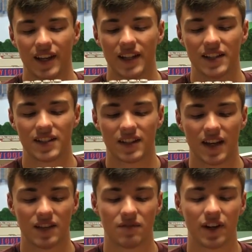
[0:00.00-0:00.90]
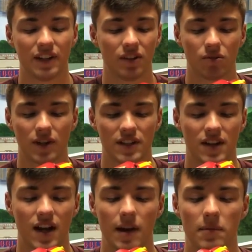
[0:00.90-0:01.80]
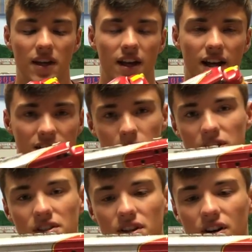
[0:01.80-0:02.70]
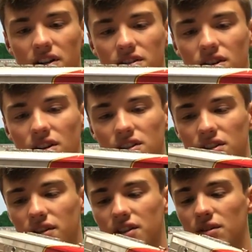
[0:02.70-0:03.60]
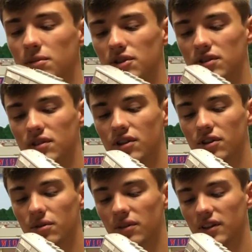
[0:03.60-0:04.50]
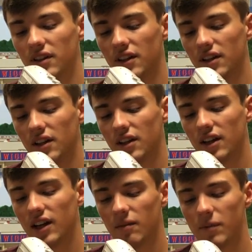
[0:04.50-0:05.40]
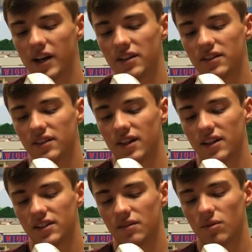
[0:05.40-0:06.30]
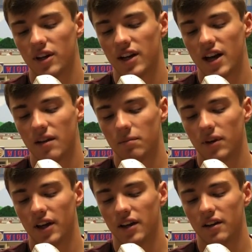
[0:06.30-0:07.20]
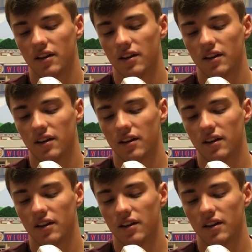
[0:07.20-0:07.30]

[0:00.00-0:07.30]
And this has very little runtime, has a BCR installed, so it's almost new, minus the dust and whatnot, but